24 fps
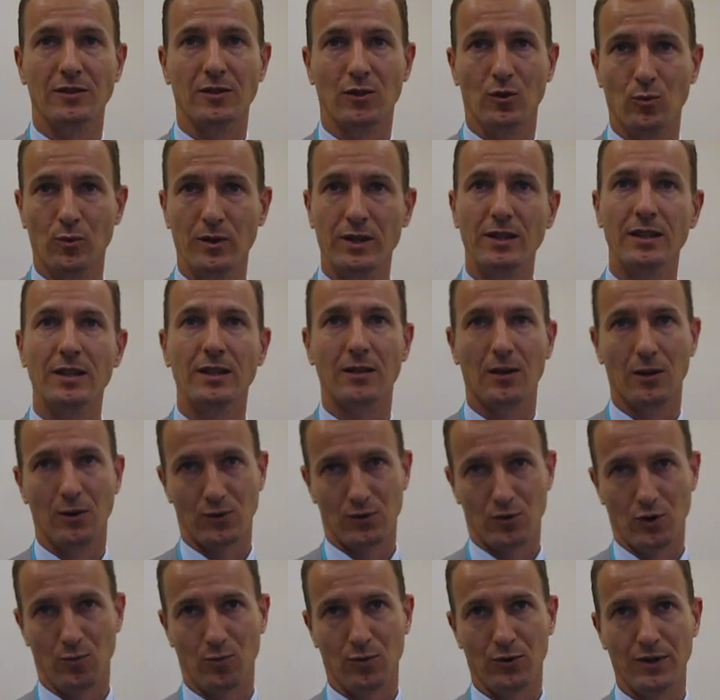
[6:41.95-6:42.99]
so we need
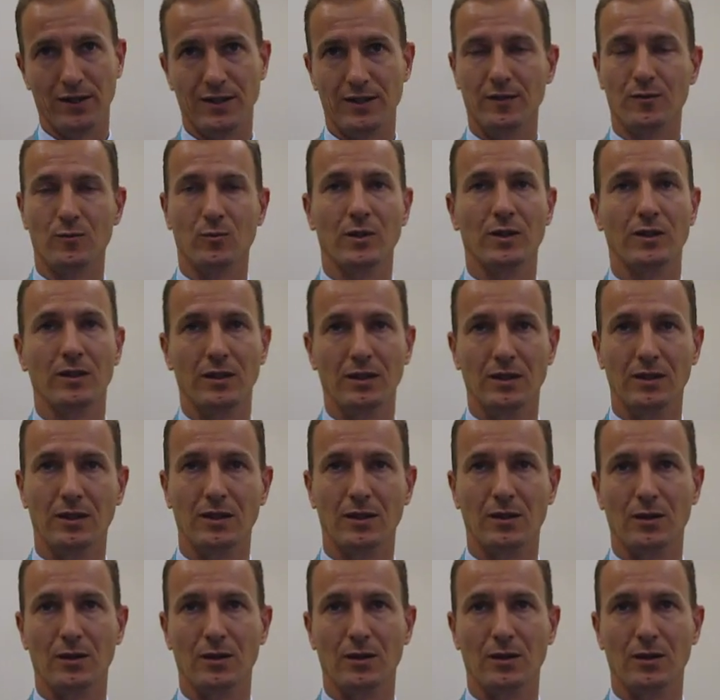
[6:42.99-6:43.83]
close cooperation with the uh,